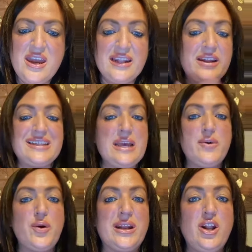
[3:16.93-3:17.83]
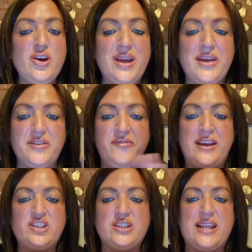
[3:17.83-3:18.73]
Now let's have a quick look at the
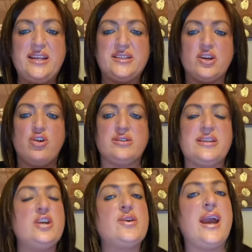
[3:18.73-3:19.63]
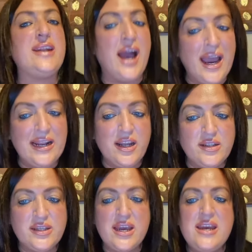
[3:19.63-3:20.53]
fixtures list across the UK and
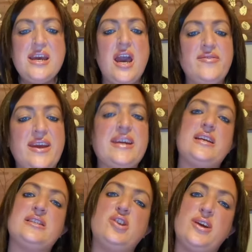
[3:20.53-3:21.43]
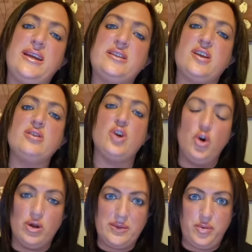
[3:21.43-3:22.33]
Ireland and then get stuck into those
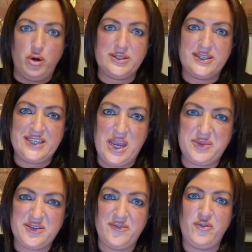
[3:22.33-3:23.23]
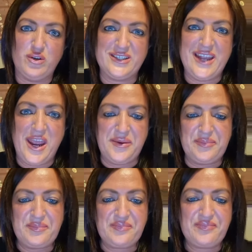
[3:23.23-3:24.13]
all important tips for today.
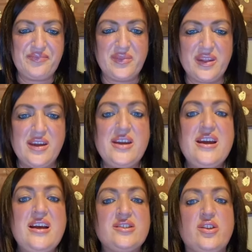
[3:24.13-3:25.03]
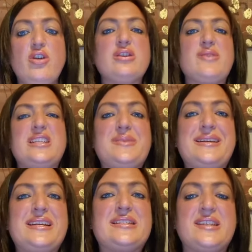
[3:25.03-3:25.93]
So the horse race
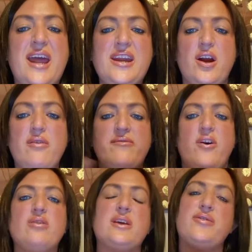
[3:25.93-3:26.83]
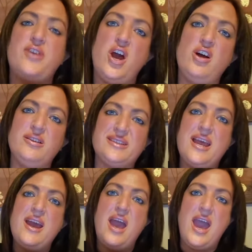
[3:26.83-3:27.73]
meetings today unfold at Thurles,
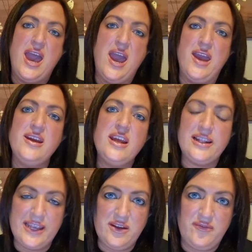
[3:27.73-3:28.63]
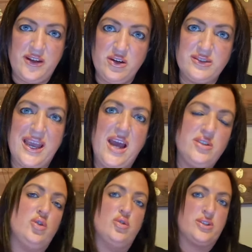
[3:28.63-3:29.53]
Ayr, Lingfield and
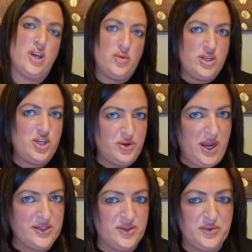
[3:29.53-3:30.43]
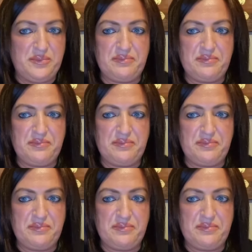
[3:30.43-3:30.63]
also Newcastle.